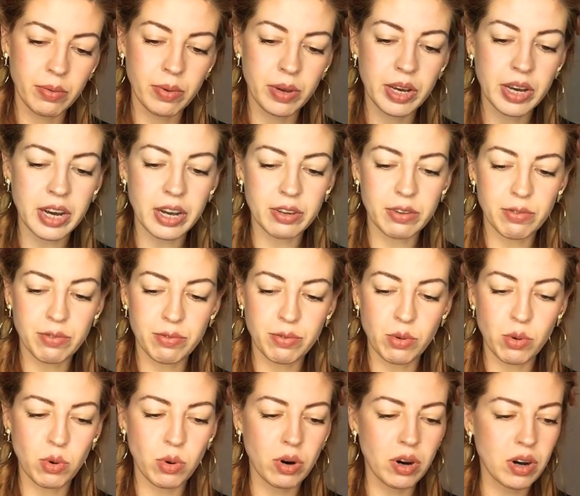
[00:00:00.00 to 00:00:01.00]
we got
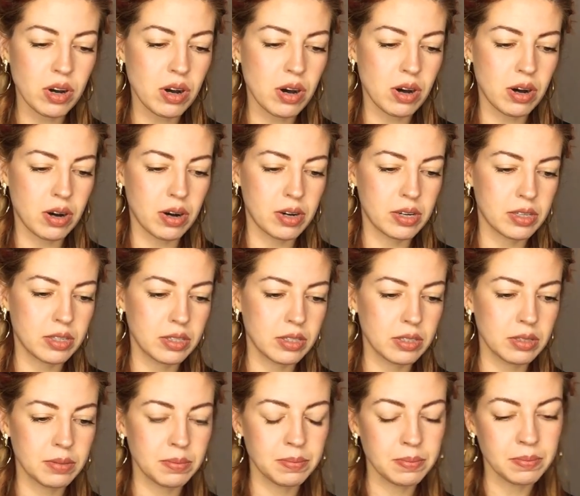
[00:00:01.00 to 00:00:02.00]
four
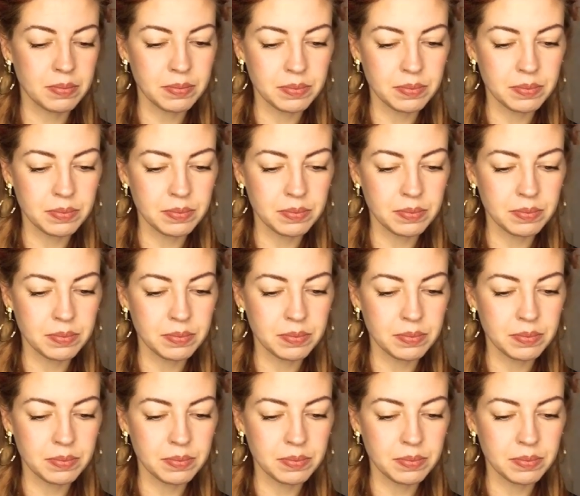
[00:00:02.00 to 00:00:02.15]
cards.